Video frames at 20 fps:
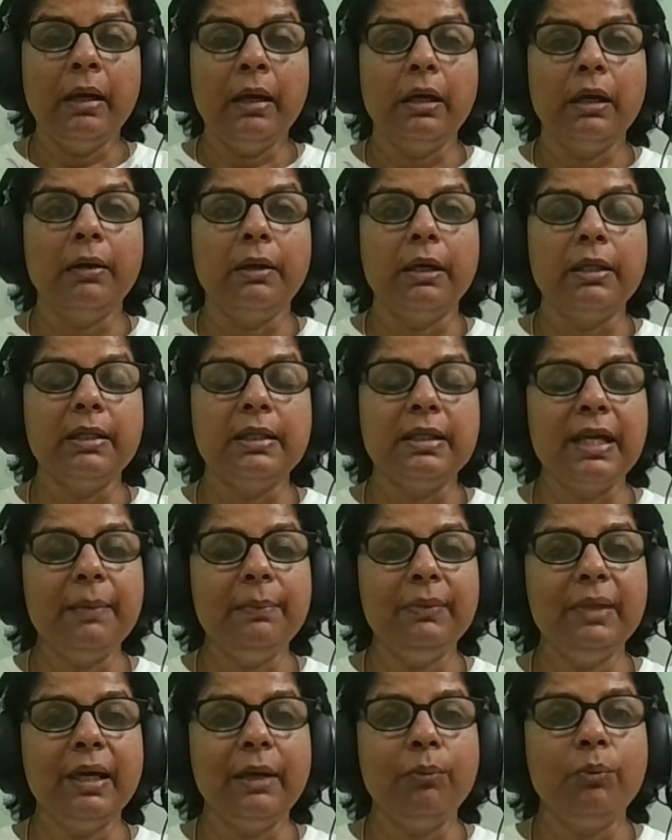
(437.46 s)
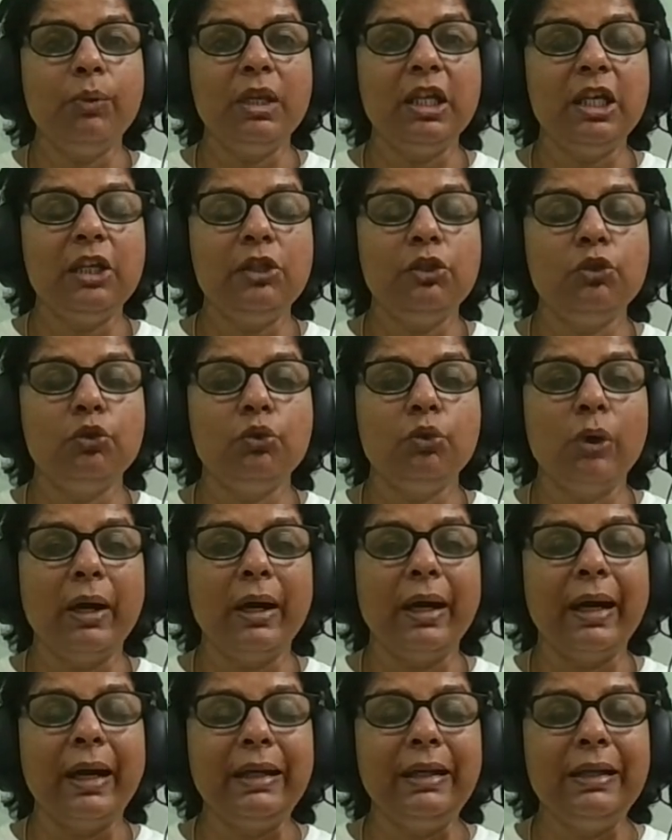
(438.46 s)
uh, at the same time we need to
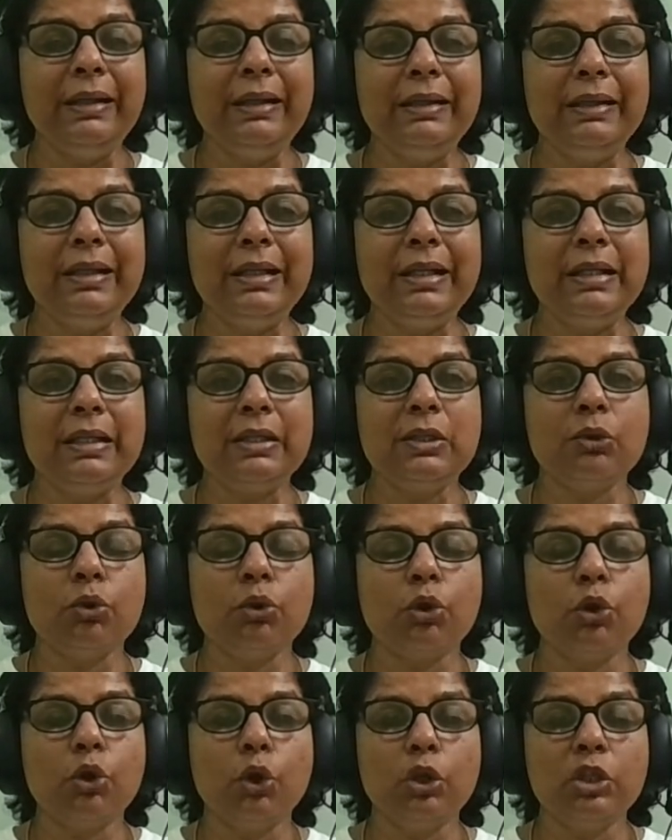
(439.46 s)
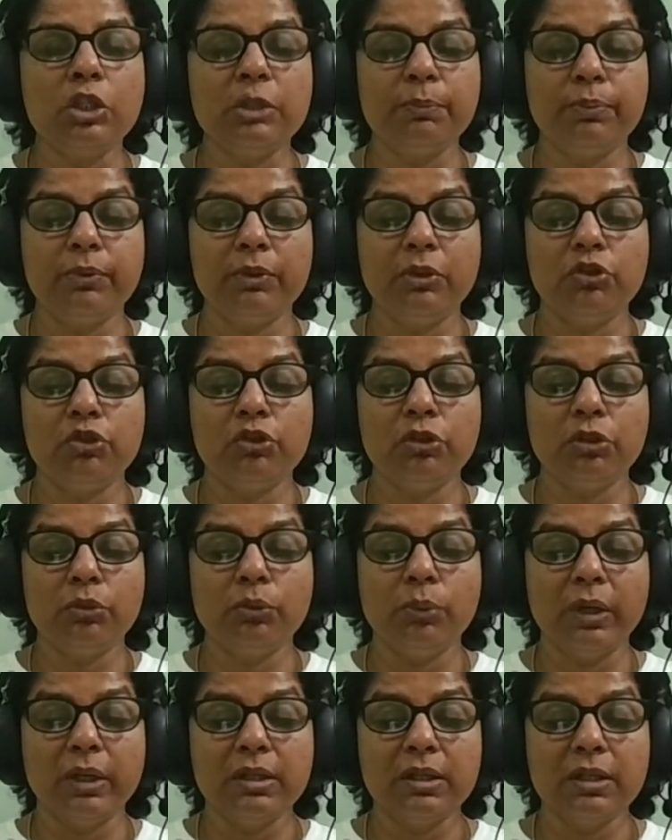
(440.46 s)
handle these so-called spiritual
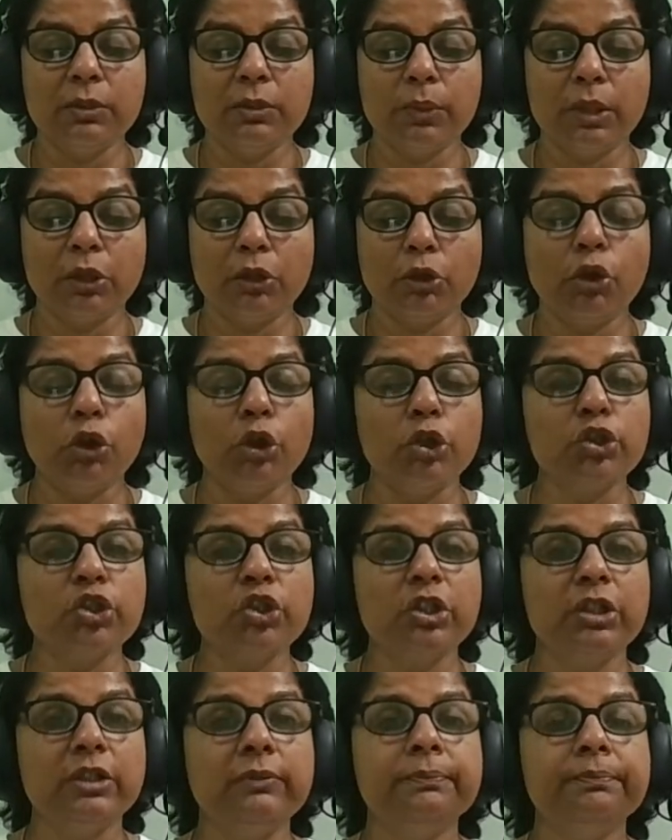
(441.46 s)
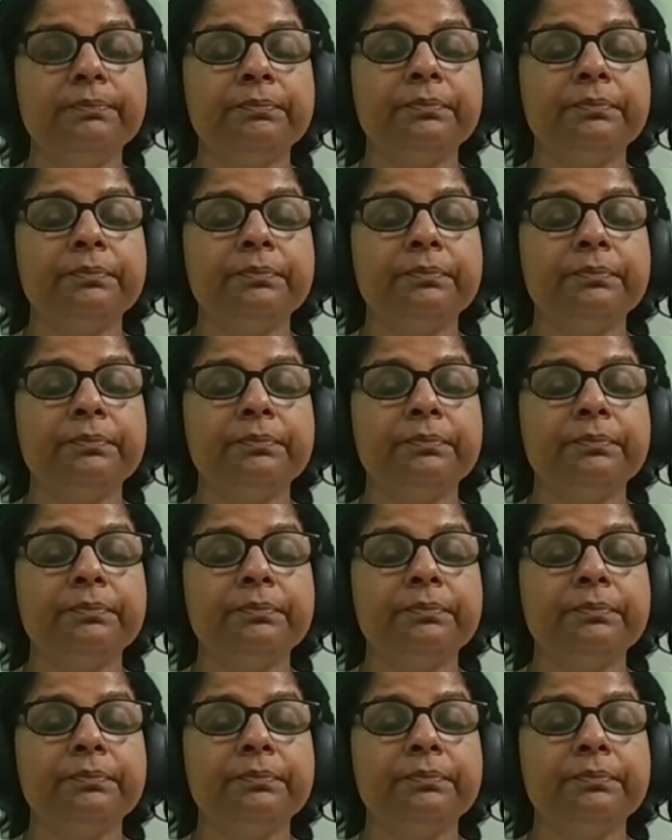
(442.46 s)
ones with caution